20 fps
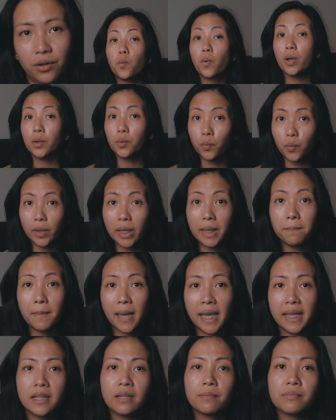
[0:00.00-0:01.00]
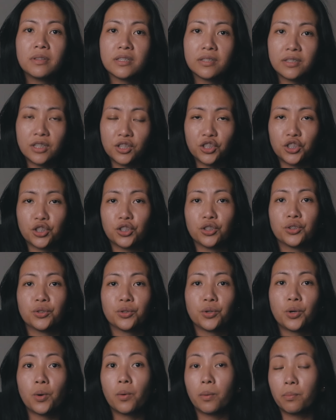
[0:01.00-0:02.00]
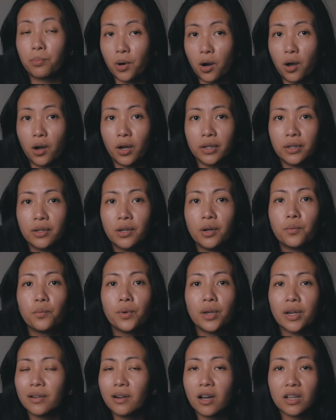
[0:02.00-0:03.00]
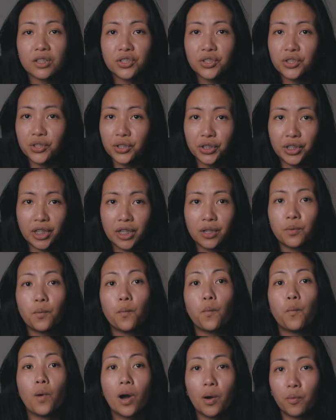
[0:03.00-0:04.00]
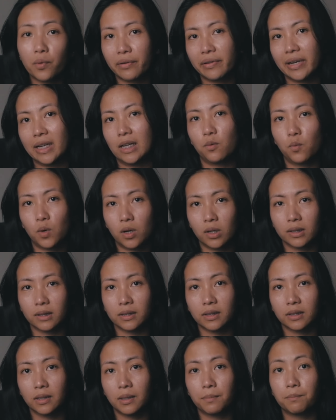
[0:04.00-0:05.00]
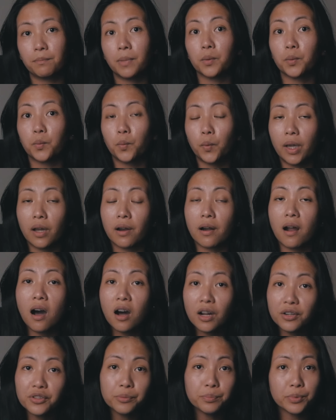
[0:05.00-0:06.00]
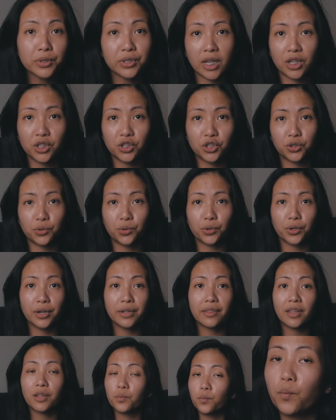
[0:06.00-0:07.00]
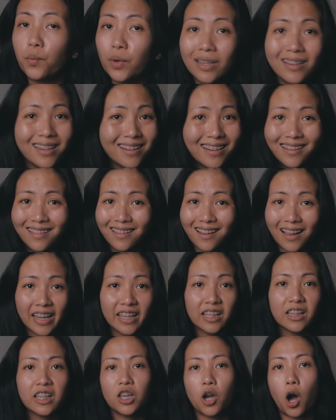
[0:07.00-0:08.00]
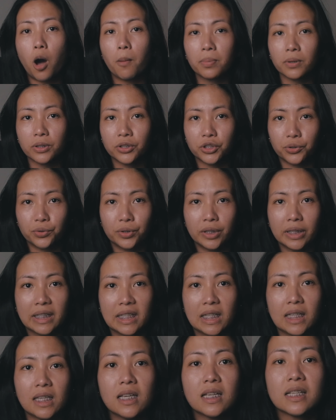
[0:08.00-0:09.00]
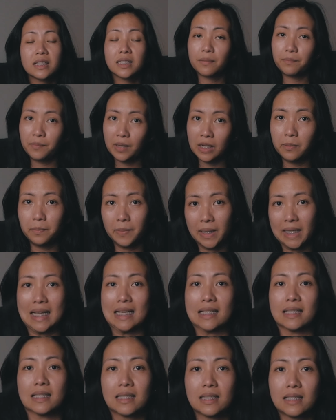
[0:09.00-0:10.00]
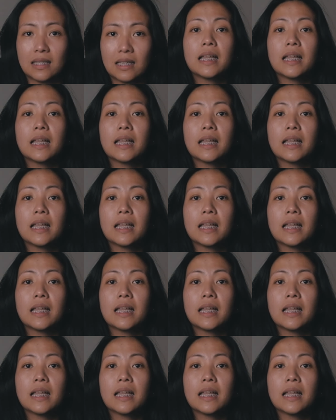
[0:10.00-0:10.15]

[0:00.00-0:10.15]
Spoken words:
When we made the decision to go abroad, we are not certain what we really want, but we are 100% sure that we didn't like the opportunity sa Pilipinas.